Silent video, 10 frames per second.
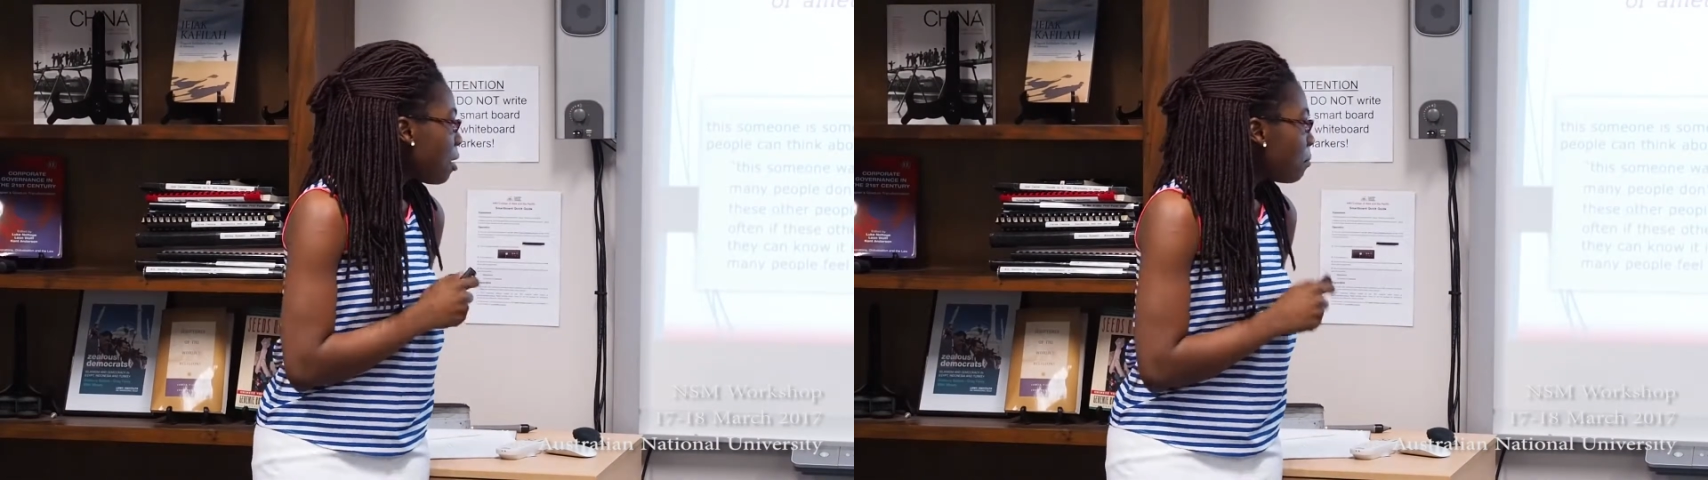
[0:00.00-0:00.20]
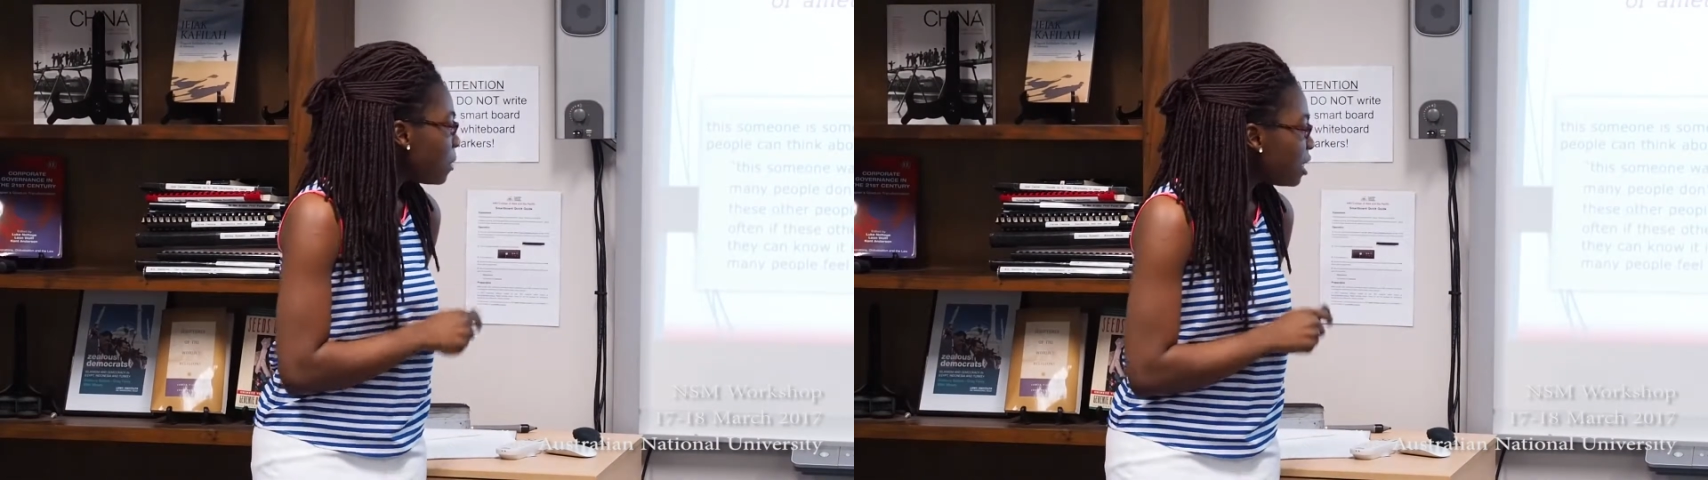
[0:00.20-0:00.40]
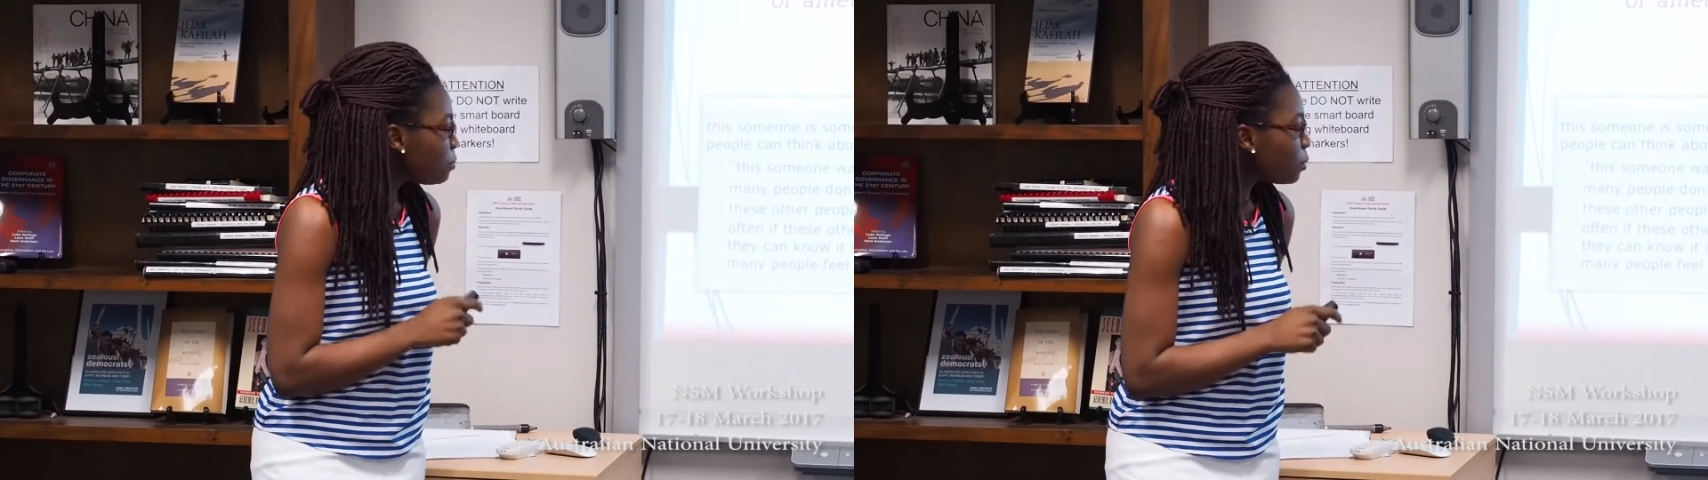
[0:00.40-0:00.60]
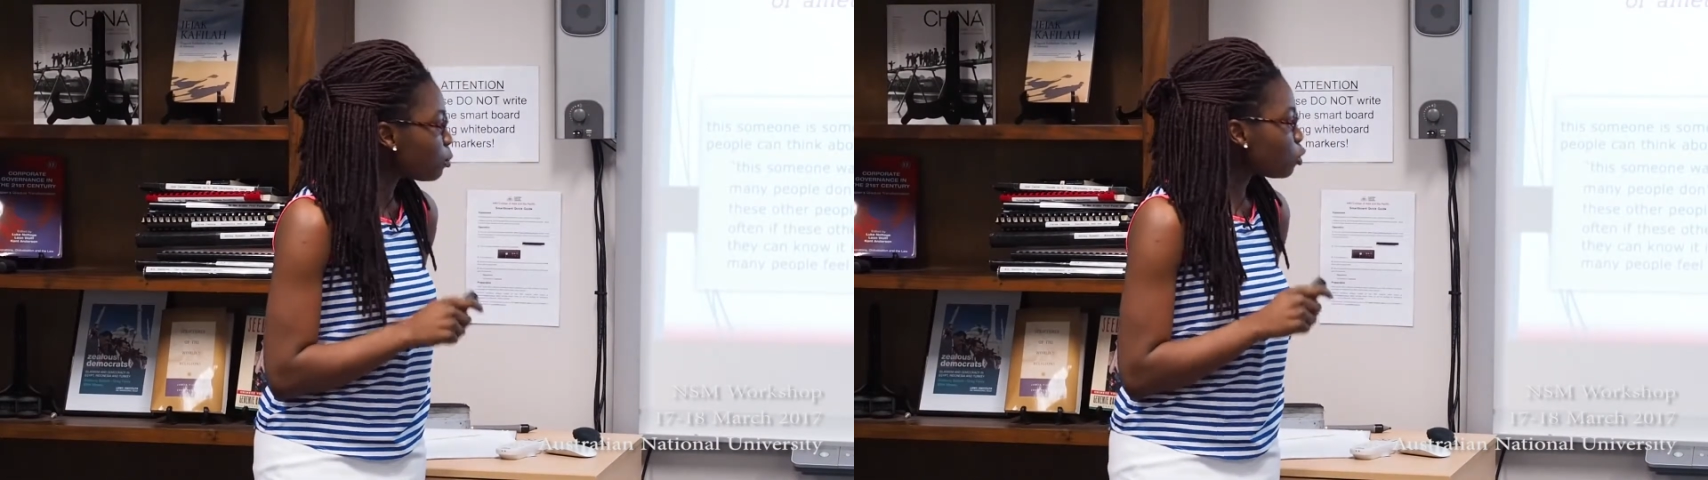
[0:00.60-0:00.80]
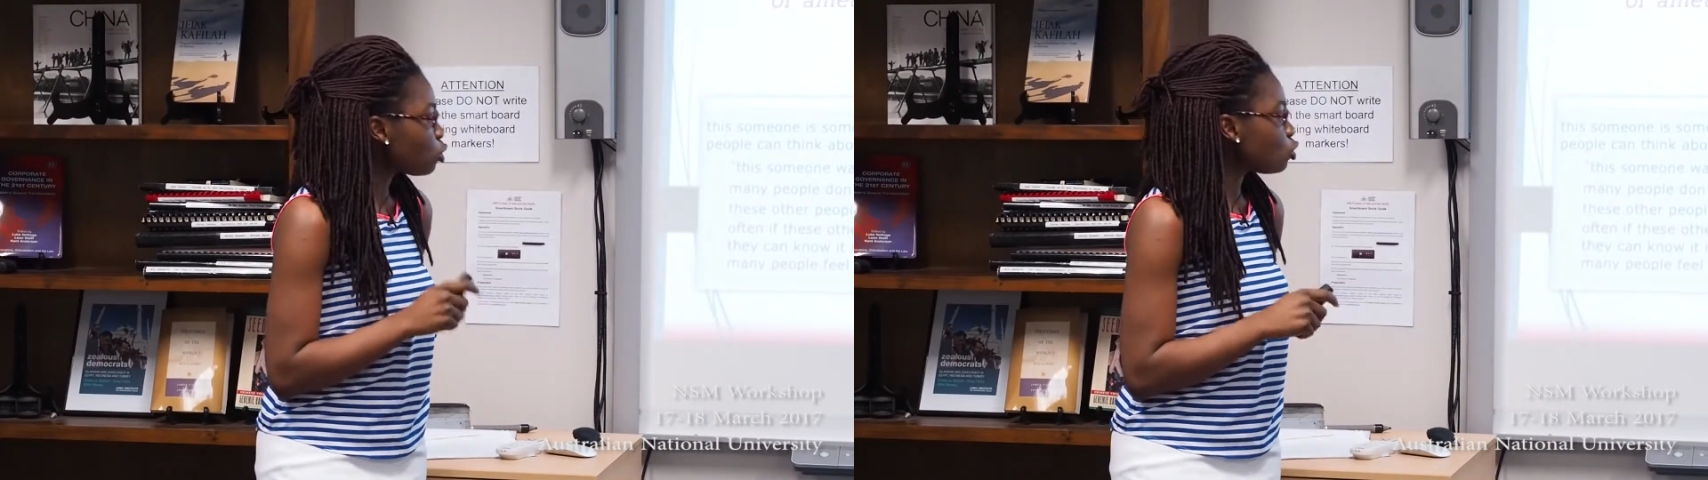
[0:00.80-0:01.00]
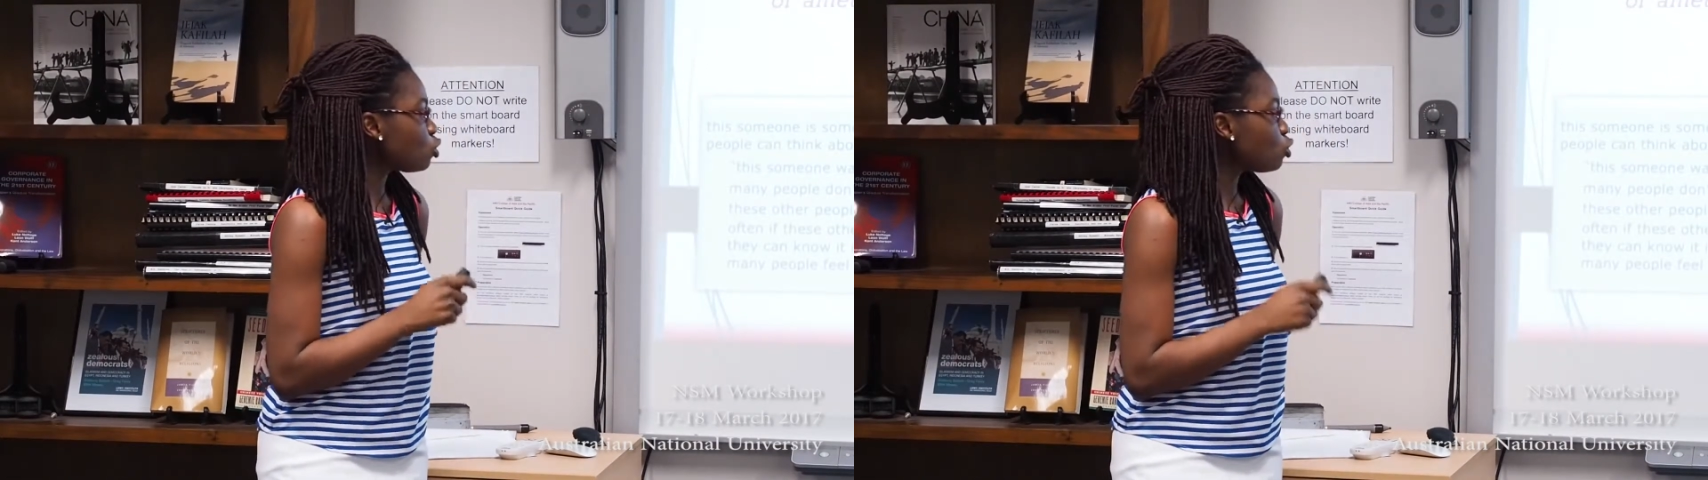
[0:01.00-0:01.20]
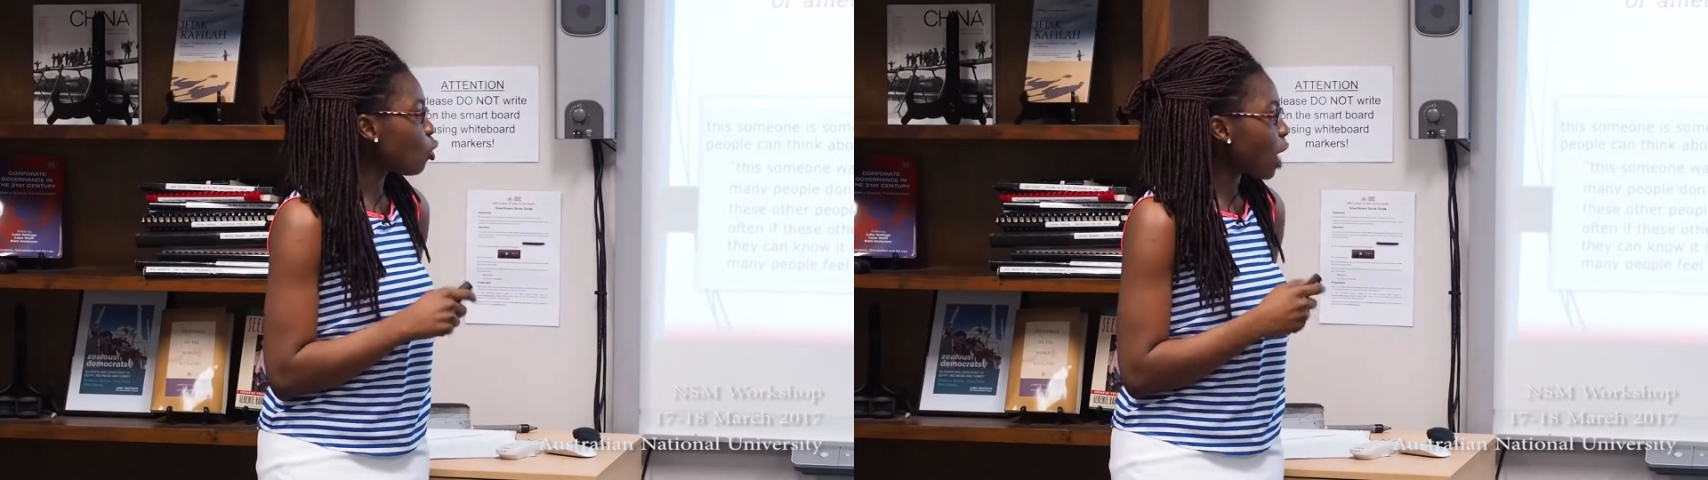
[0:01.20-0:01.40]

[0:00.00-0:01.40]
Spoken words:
Many people don't know